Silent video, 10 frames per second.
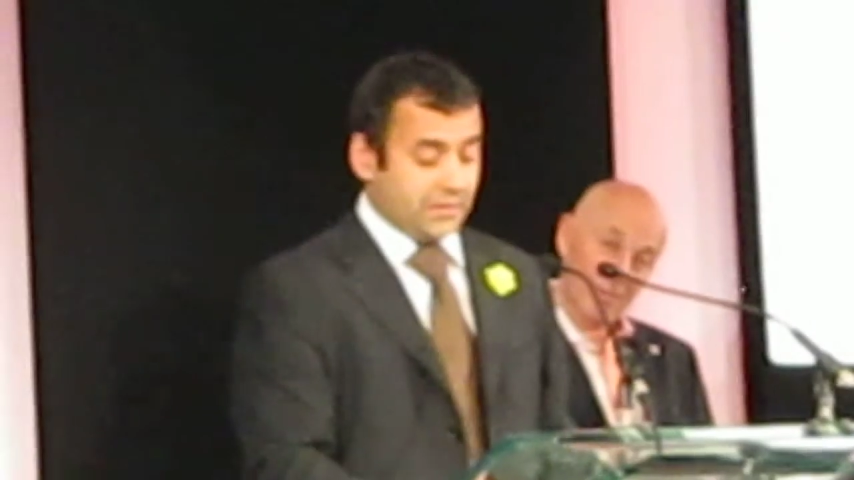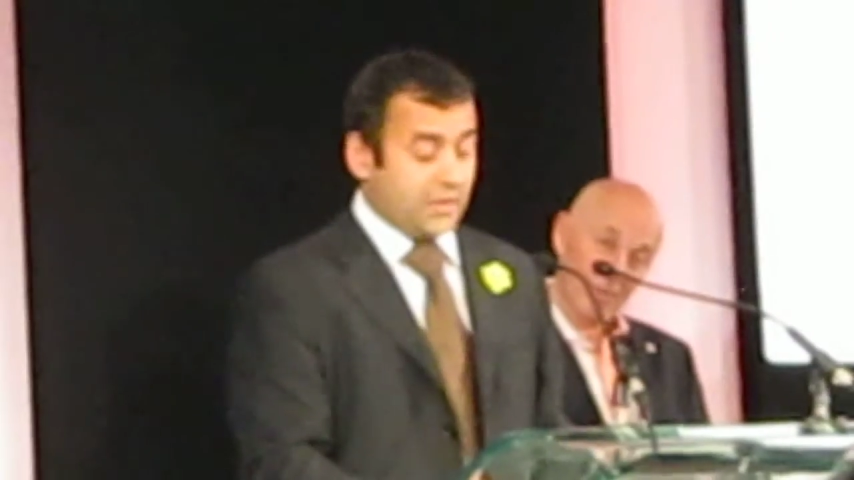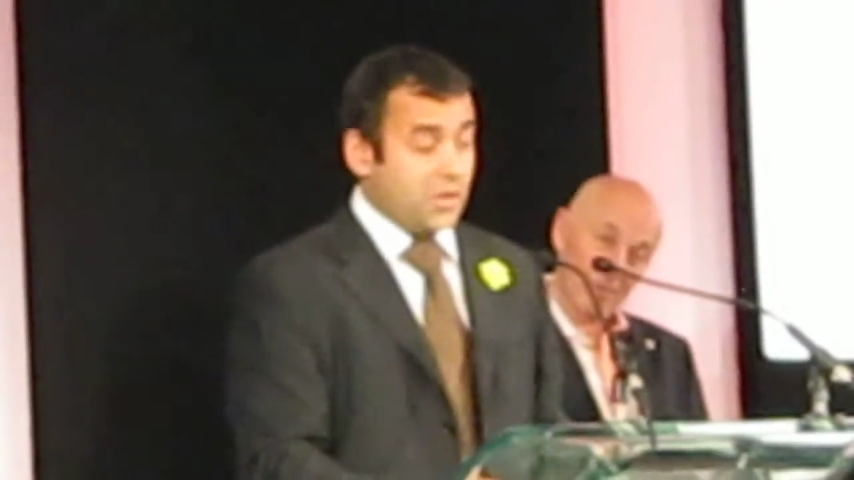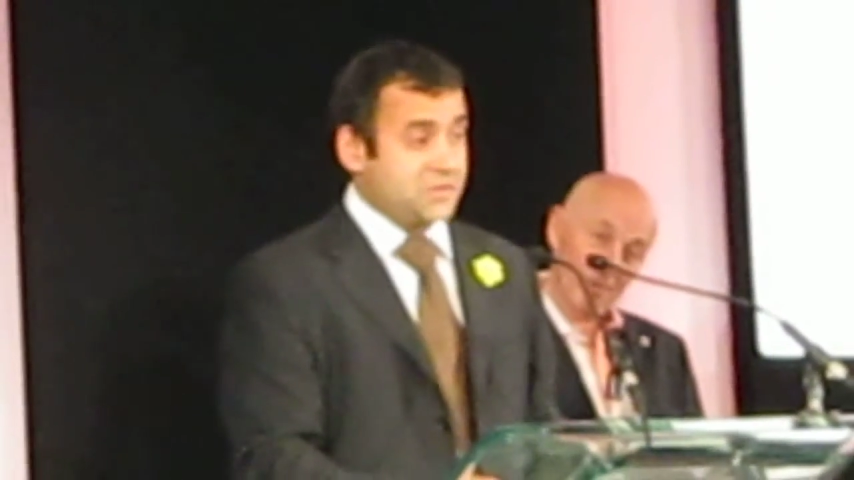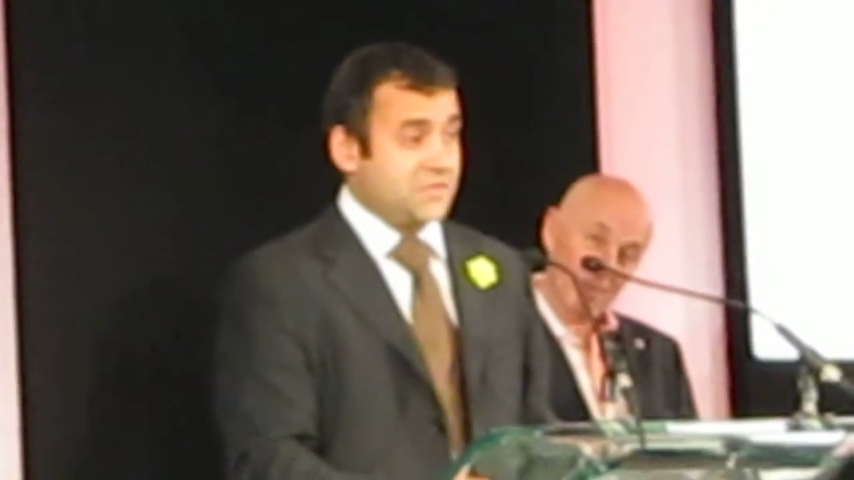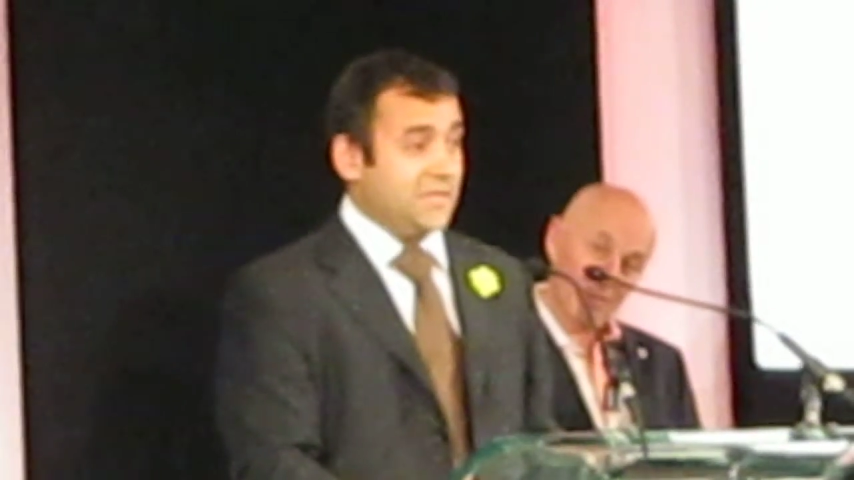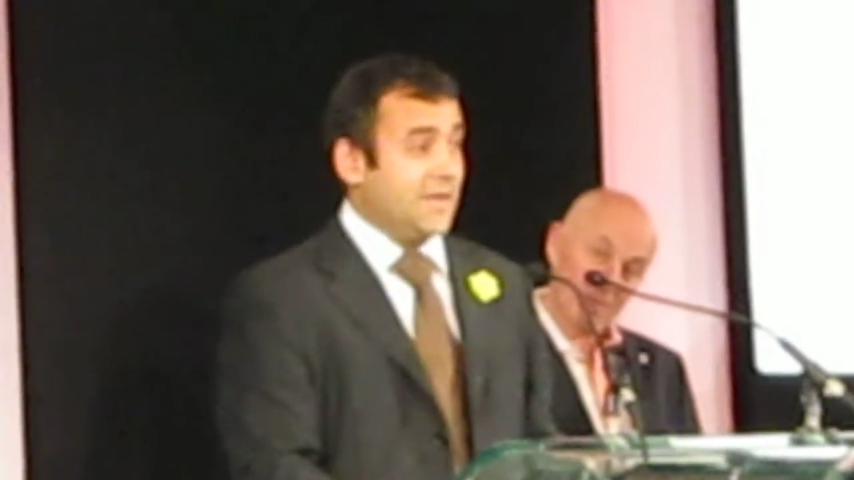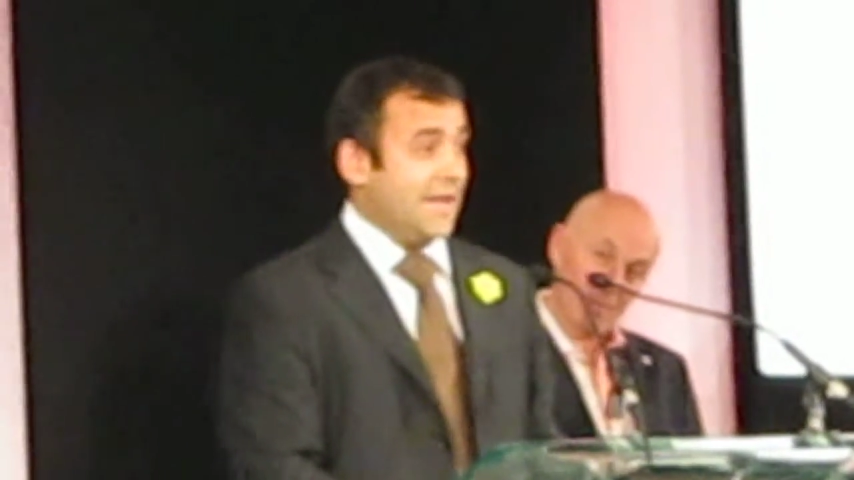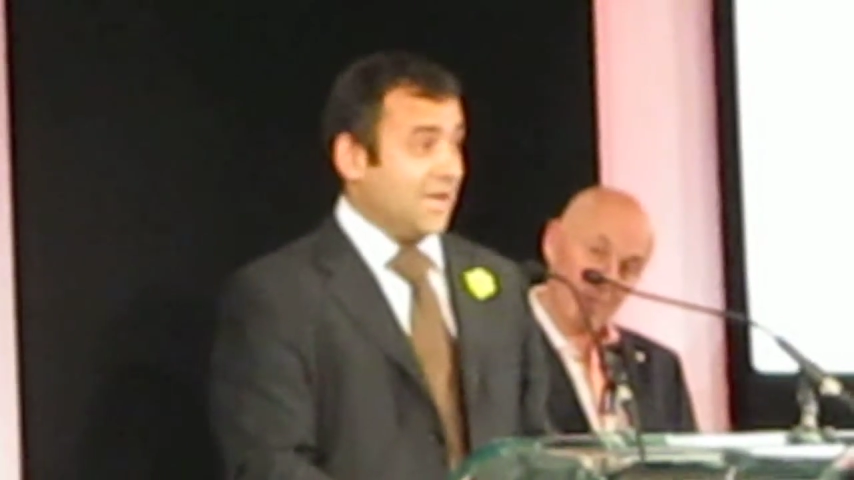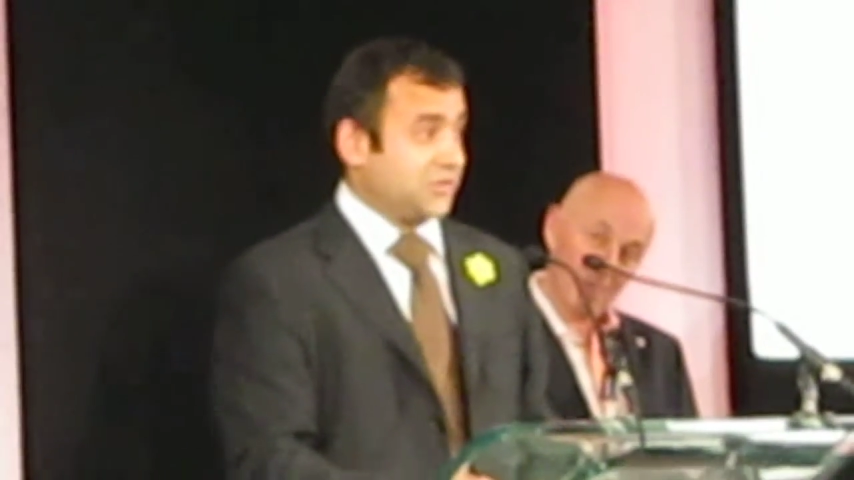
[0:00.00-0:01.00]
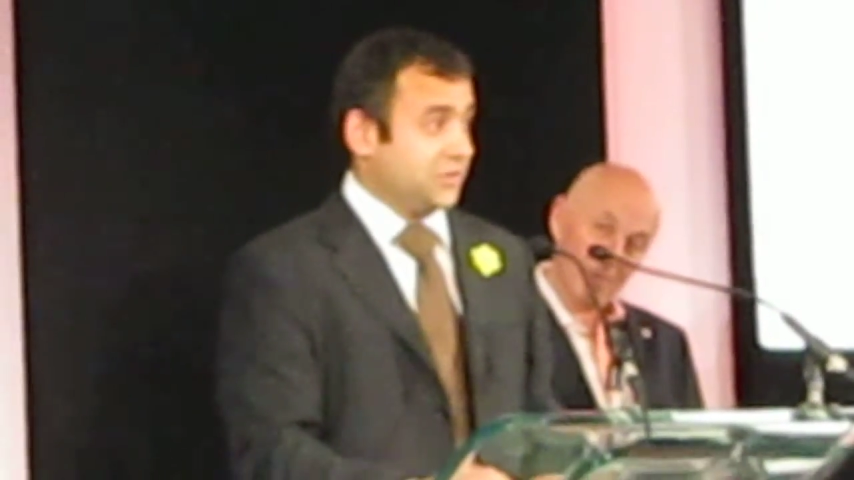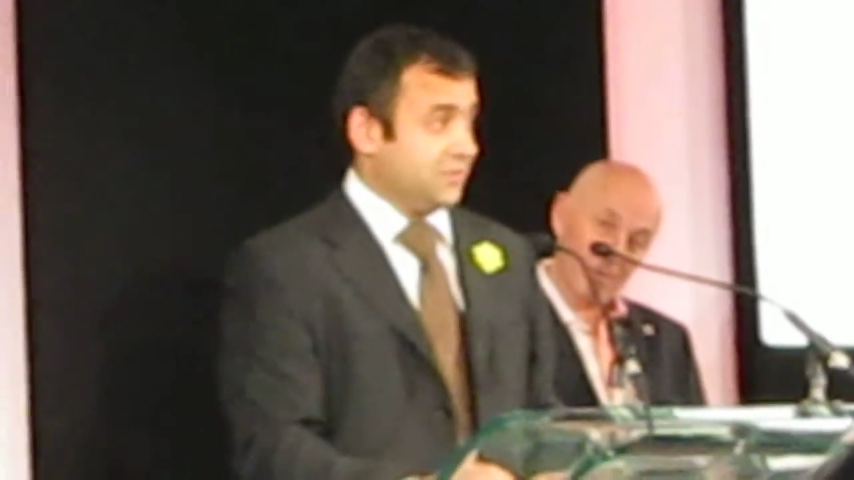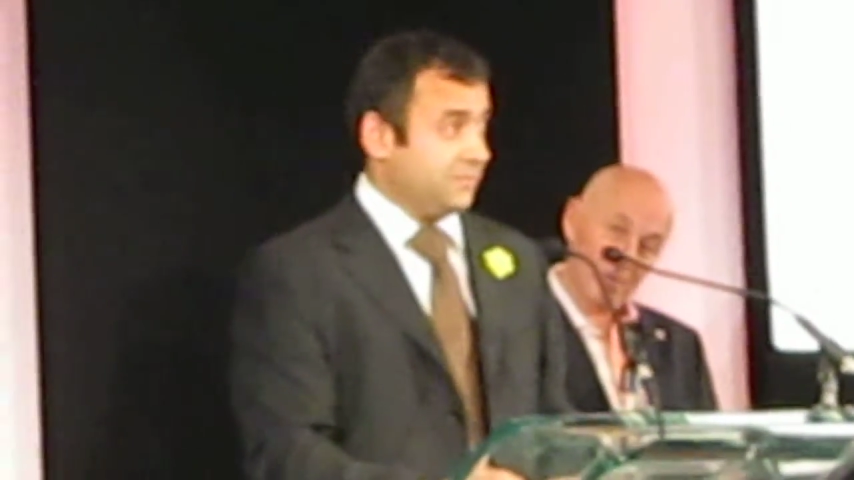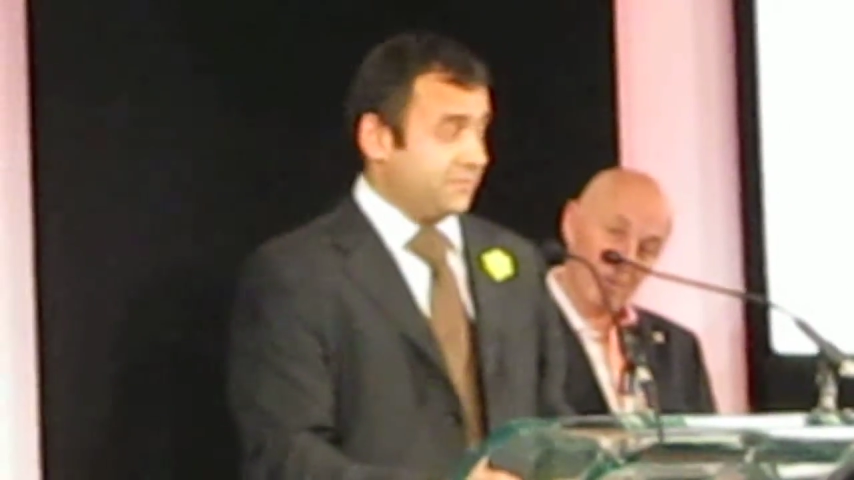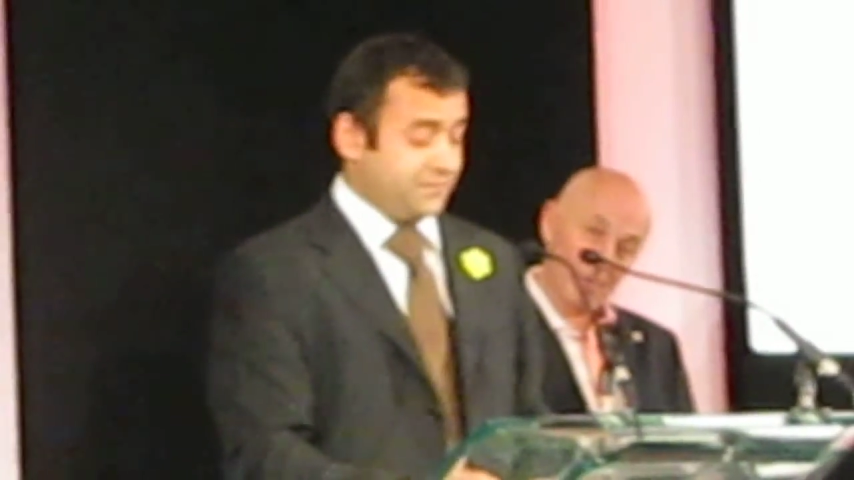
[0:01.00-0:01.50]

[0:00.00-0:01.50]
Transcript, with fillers: Kirsty Ashton,